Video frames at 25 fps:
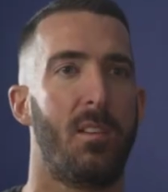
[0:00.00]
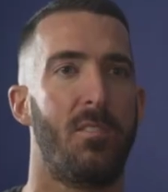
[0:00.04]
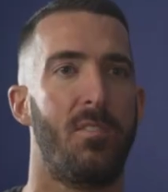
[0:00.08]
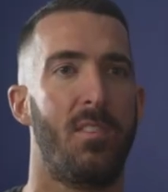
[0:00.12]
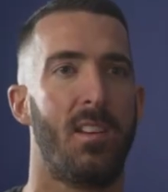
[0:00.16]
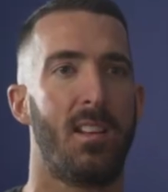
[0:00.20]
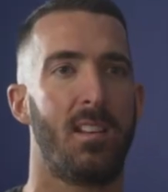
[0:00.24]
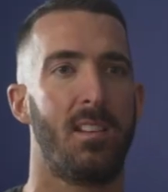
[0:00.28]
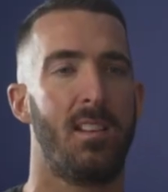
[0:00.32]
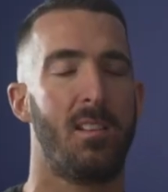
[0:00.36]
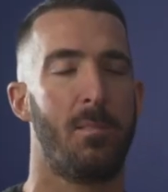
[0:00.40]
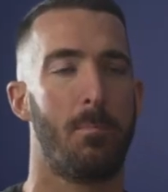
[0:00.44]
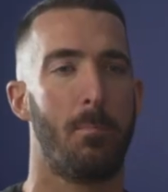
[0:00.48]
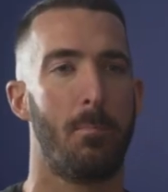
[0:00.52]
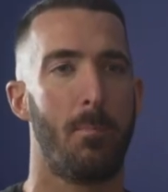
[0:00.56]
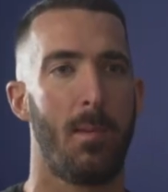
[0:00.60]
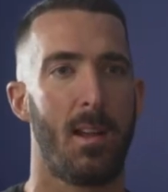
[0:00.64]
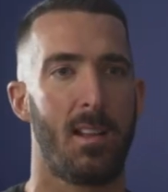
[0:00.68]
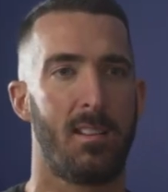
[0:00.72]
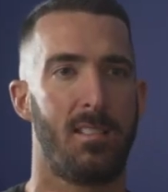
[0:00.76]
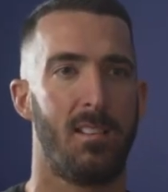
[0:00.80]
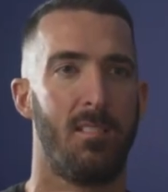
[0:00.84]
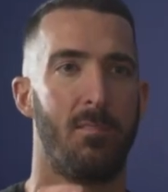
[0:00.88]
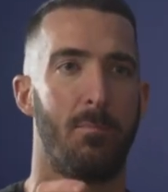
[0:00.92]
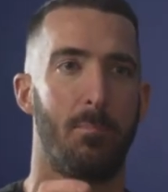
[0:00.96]
thing, these
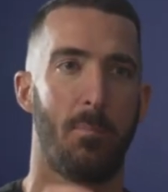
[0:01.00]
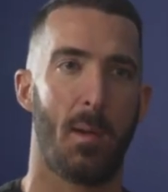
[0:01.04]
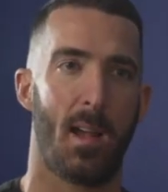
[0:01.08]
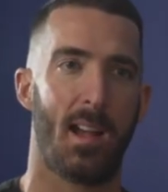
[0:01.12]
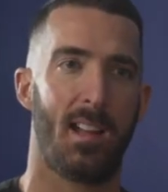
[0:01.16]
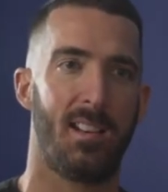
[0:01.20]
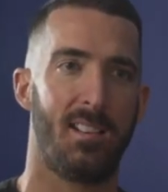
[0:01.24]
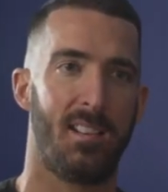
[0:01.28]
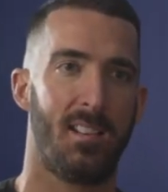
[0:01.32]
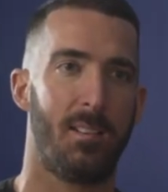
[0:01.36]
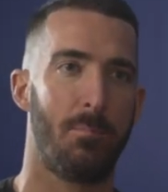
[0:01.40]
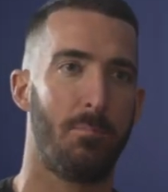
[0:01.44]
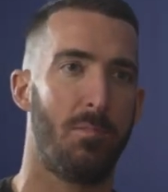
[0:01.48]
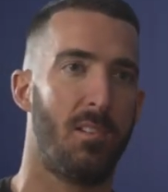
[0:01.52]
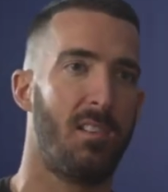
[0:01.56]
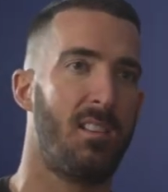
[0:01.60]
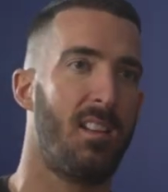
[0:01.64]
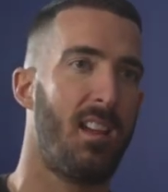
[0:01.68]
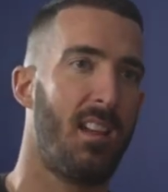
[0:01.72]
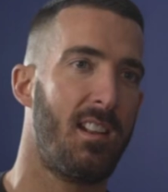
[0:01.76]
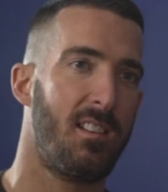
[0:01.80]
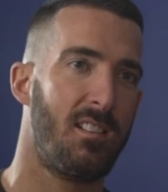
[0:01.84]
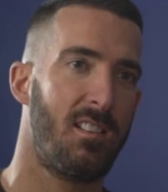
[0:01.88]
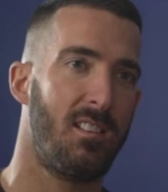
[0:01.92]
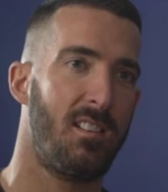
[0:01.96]
massive padded
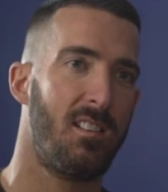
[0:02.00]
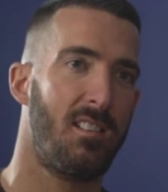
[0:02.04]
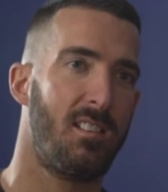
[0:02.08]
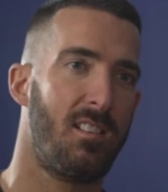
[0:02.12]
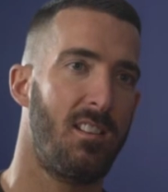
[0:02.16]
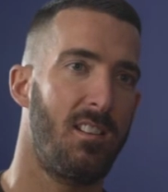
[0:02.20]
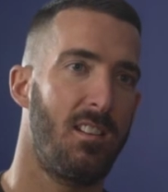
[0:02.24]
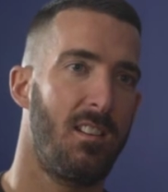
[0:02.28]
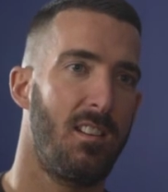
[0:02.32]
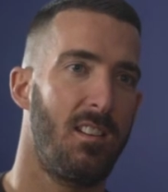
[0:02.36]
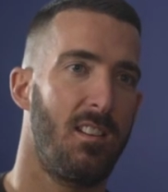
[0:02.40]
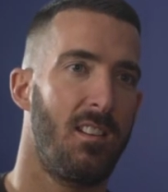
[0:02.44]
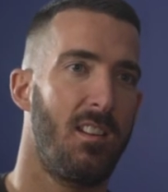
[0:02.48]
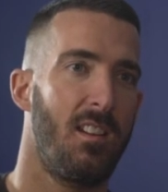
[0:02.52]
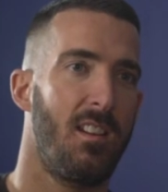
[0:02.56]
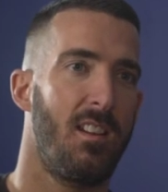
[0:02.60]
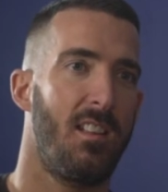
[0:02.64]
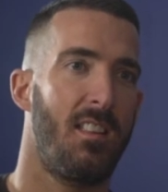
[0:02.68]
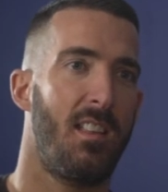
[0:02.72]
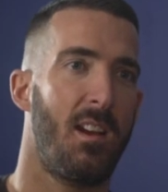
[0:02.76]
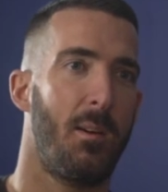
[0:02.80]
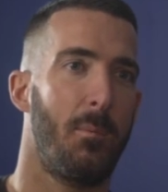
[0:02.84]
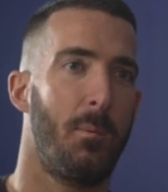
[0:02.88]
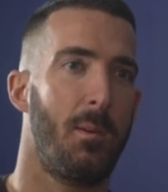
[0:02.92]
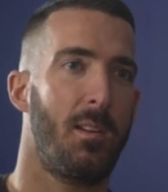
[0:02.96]
protectors
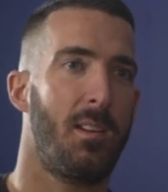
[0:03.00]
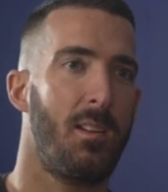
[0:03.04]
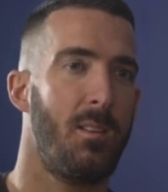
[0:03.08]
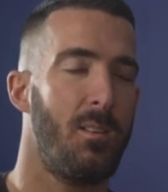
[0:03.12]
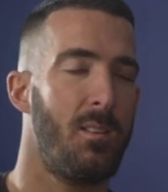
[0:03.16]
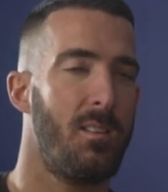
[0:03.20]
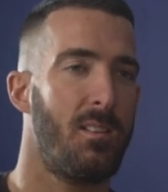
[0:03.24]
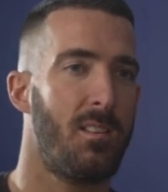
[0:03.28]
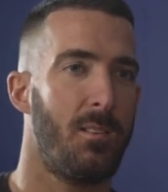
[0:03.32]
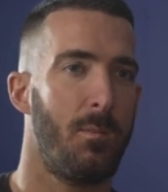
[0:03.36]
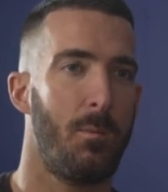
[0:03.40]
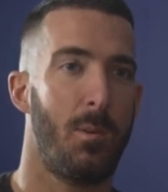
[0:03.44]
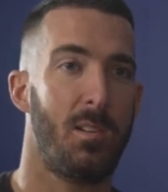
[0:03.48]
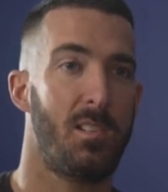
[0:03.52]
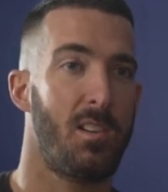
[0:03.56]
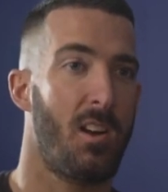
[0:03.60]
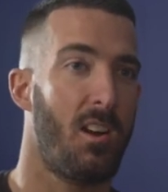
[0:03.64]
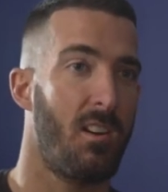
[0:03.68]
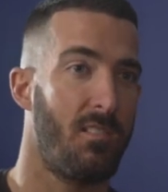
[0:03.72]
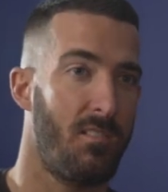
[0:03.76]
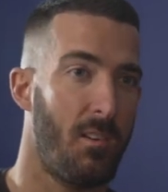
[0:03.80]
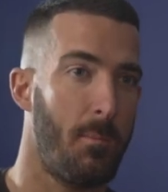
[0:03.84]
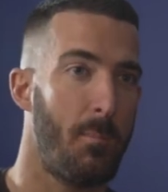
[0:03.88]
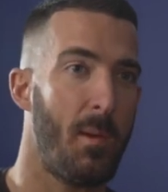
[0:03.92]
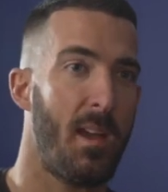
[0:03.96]
that we use, which
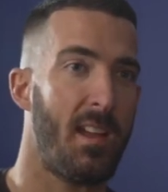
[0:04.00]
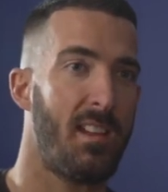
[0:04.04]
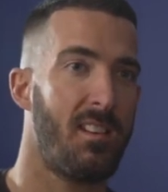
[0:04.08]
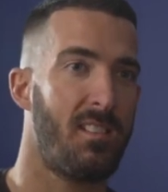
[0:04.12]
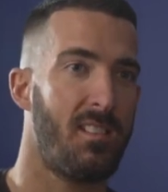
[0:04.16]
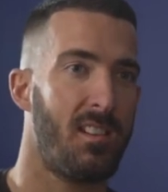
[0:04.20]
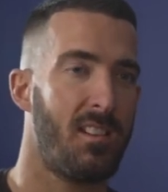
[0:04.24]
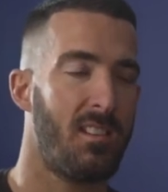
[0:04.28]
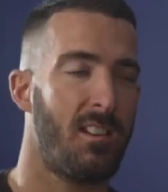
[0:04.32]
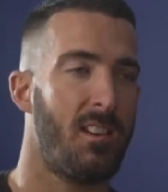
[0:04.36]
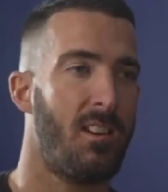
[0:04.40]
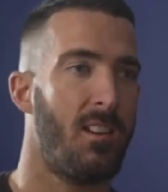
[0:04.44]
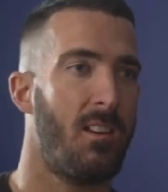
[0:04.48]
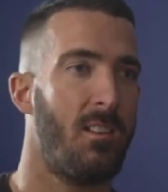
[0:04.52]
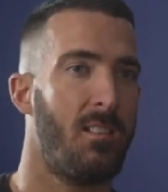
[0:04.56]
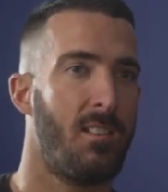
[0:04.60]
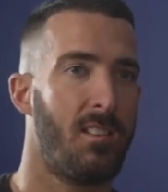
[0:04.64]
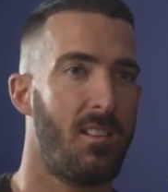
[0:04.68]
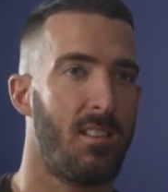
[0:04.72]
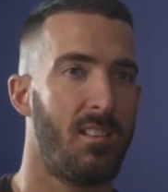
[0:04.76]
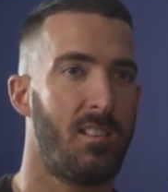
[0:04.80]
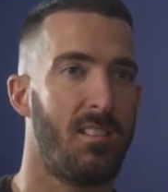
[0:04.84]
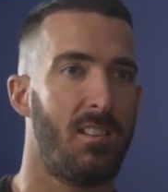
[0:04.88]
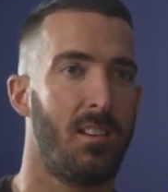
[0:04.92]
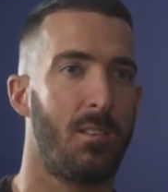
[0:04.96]
are amazing, you know,
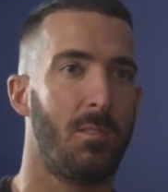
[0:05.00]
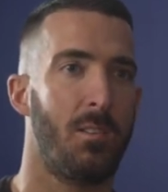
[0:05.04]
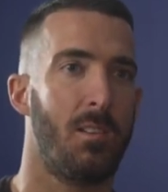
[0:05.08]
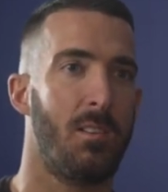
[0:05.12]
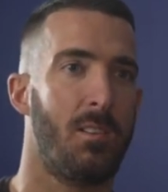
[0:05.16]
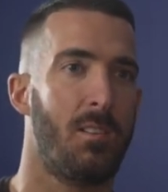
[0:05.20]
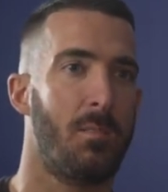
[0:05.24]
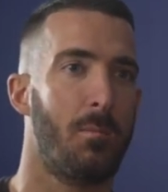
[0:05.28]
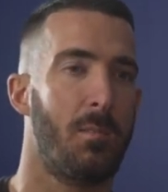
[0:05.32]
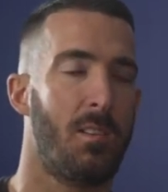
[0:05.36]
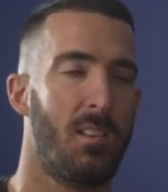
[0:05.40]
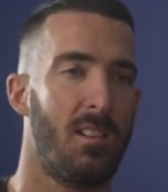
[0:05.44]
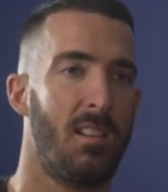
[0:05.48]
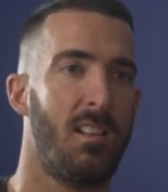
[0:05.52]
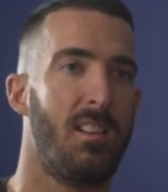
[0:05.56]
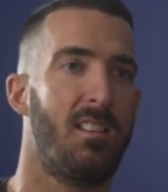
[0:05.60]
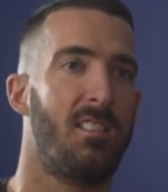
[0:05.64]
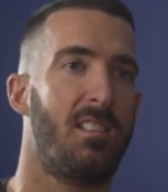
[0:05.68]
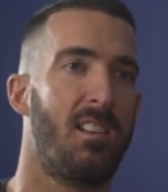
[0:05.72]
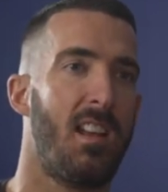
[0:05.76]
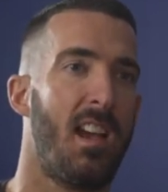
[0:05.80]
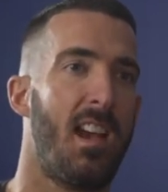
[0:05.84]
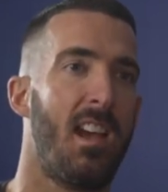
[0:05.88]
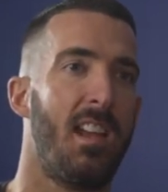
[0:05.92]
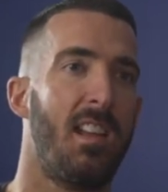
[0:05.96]
so still use them to this
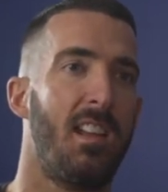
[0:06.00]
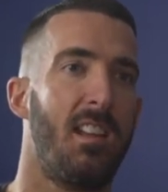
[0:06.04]
day